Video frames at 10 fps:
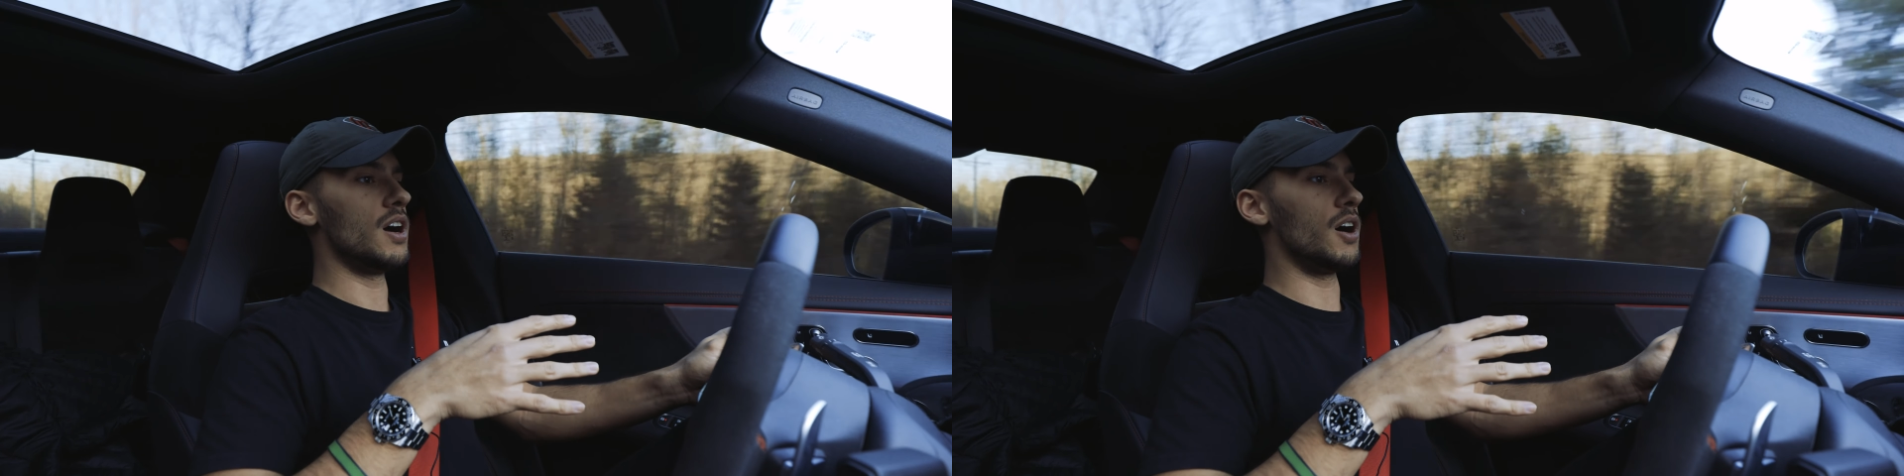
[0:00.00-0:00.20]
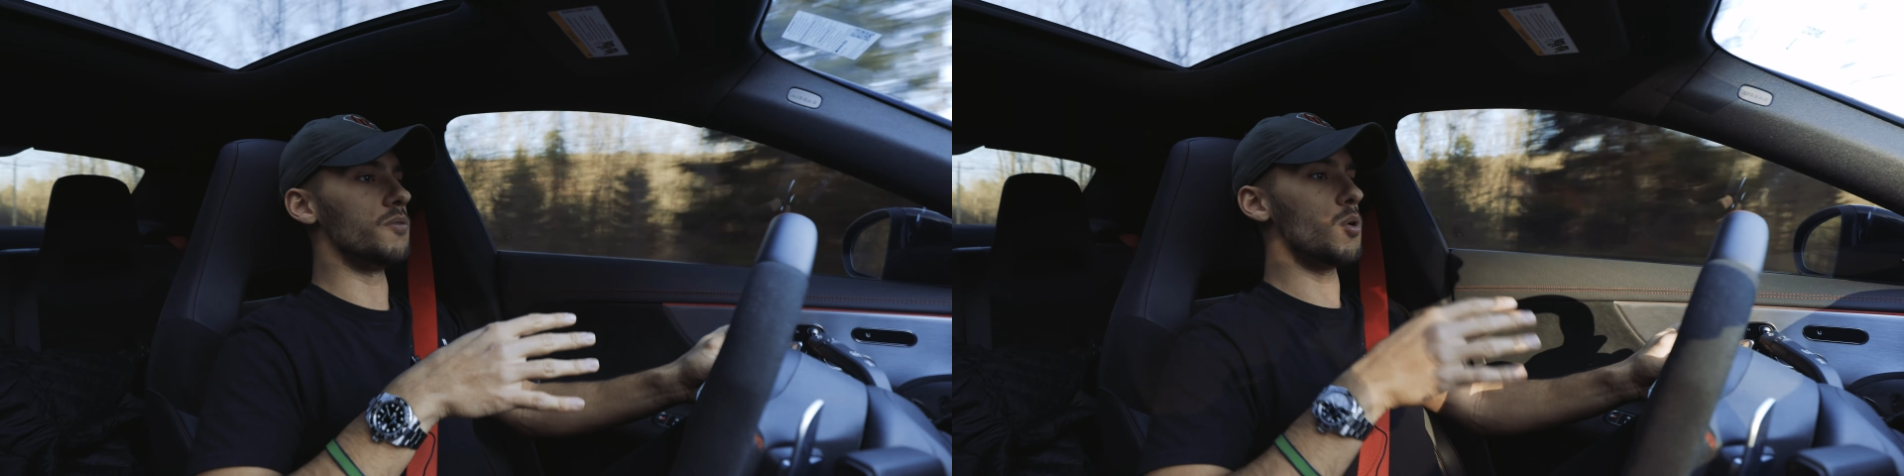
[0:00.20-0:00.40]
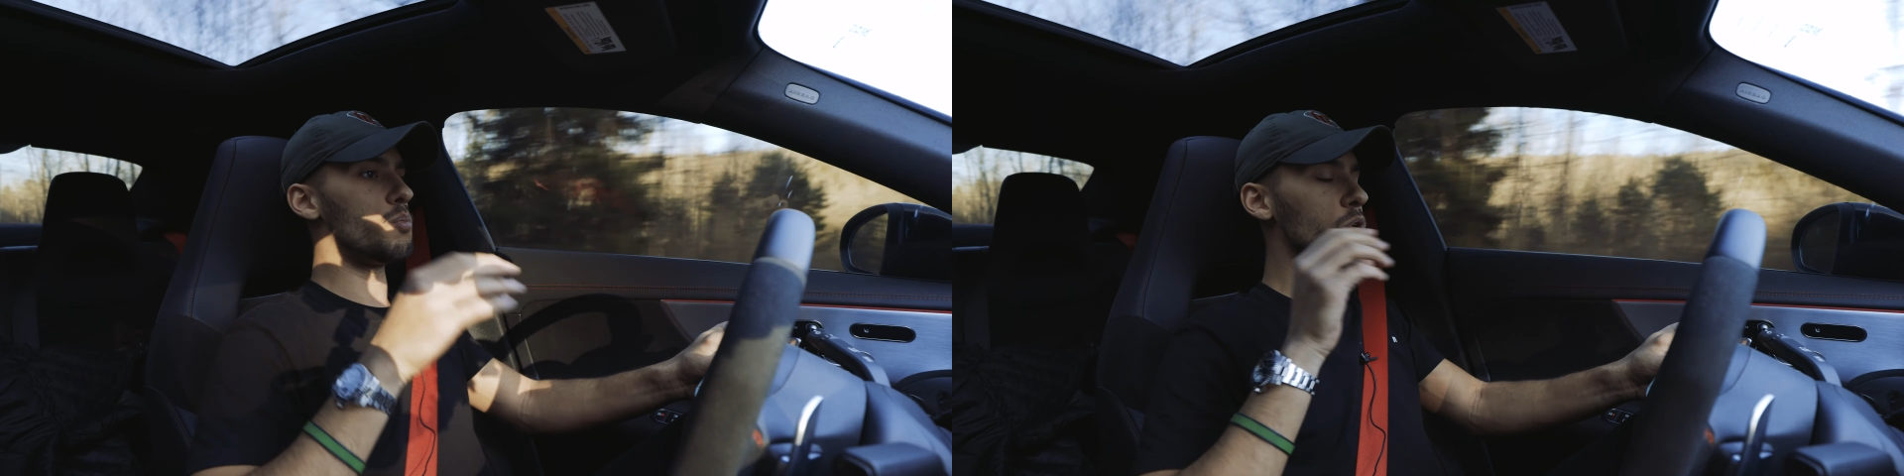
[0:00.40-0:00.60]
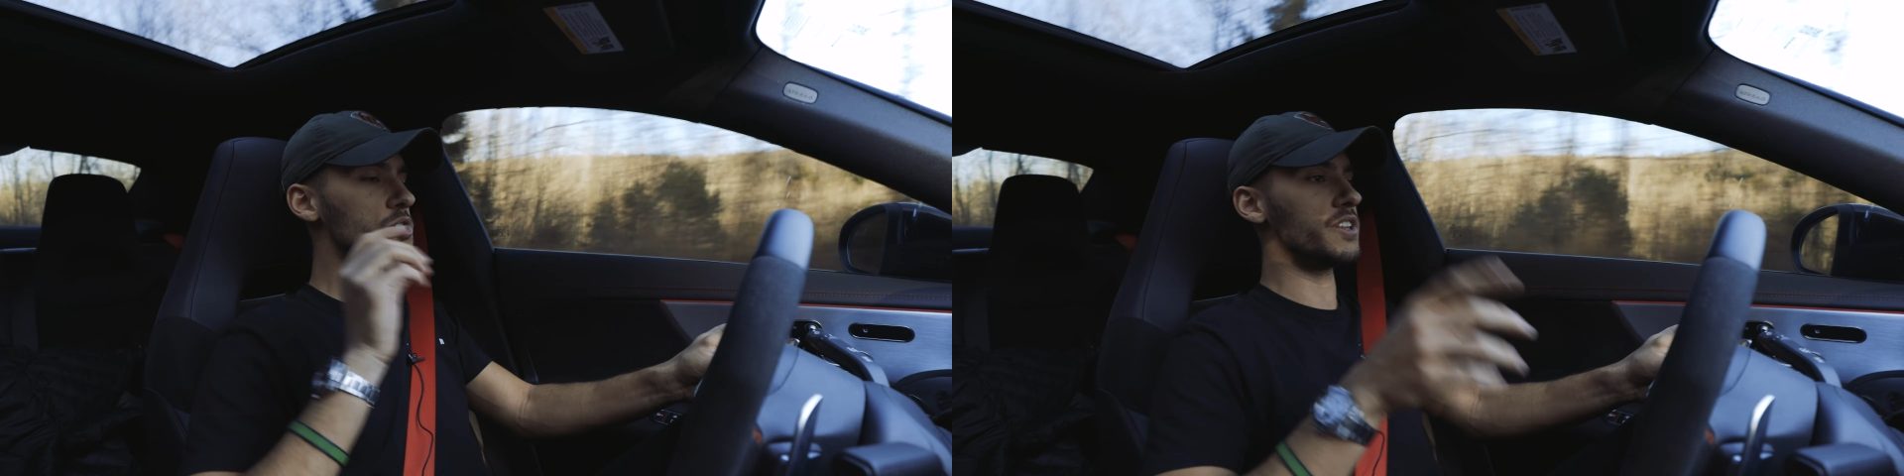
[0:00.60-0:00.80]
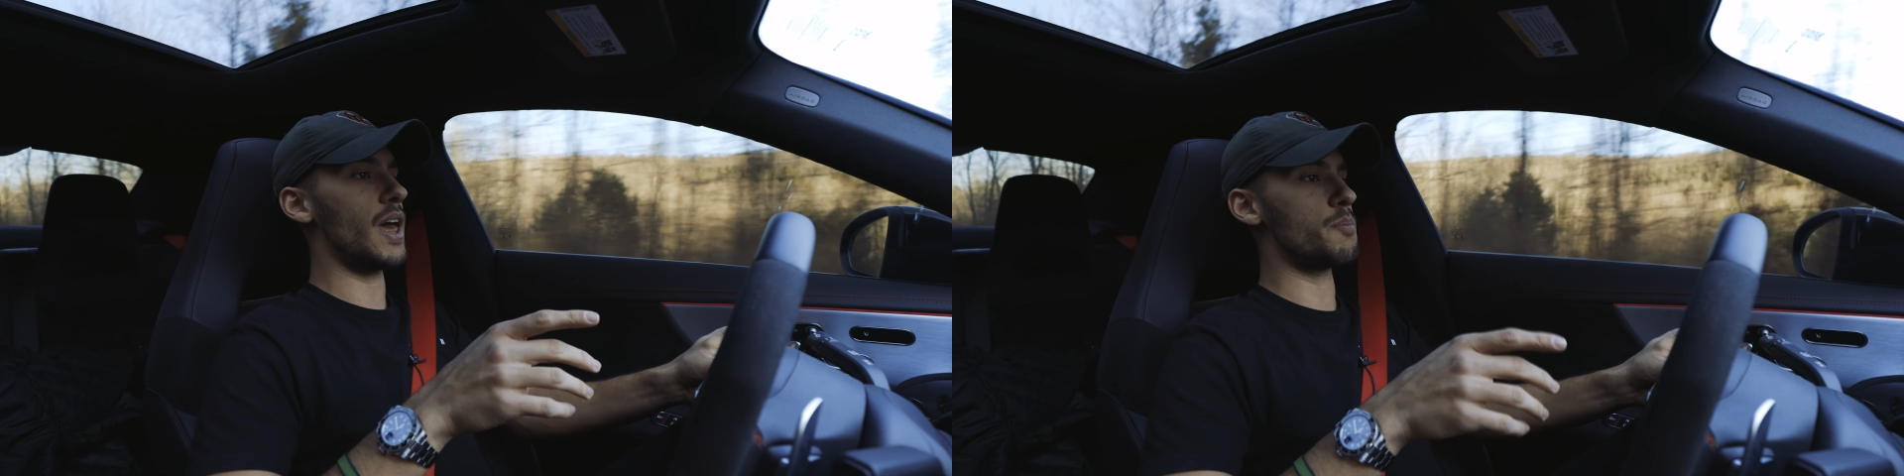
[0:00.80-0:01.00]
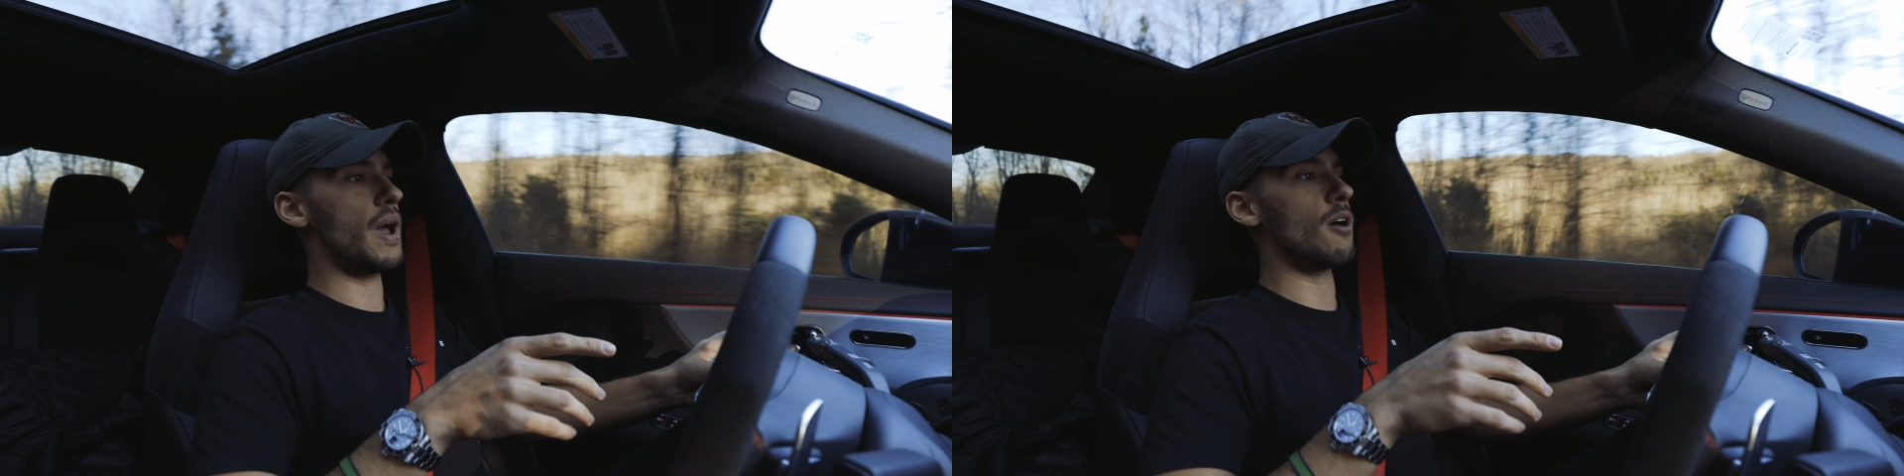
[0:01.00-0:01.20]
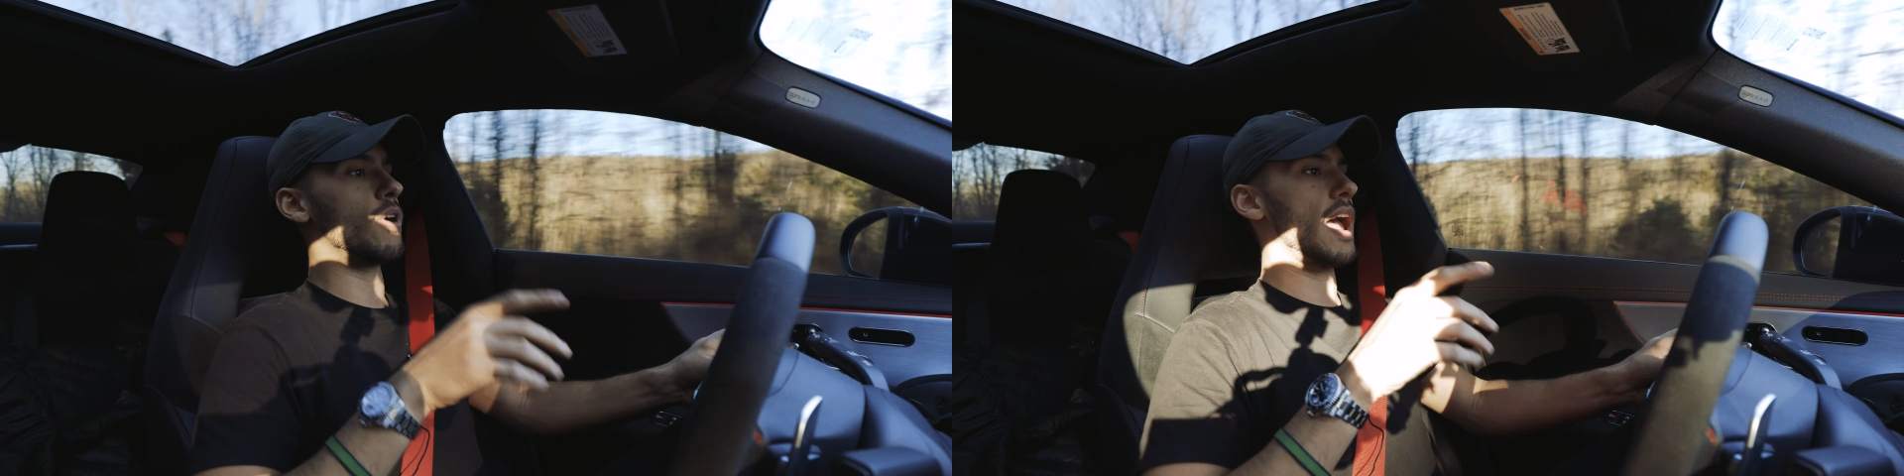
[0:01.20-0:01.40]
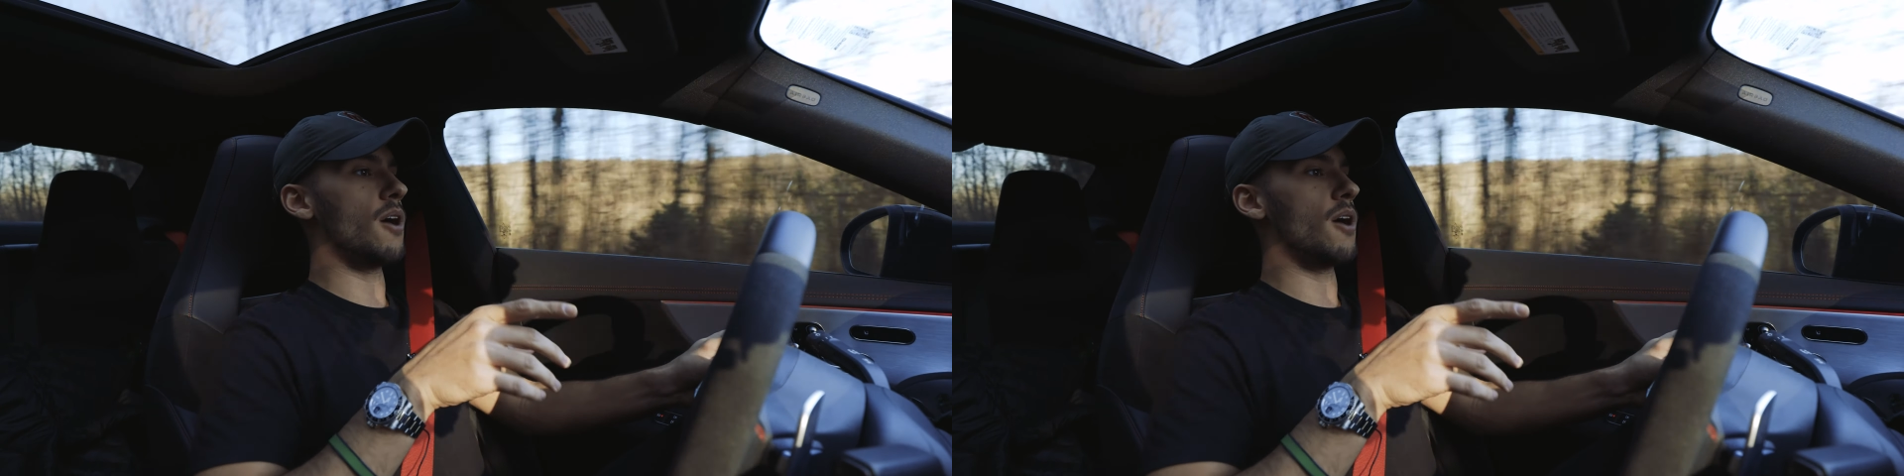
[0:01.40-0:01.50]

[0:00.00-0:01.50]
of pushing that power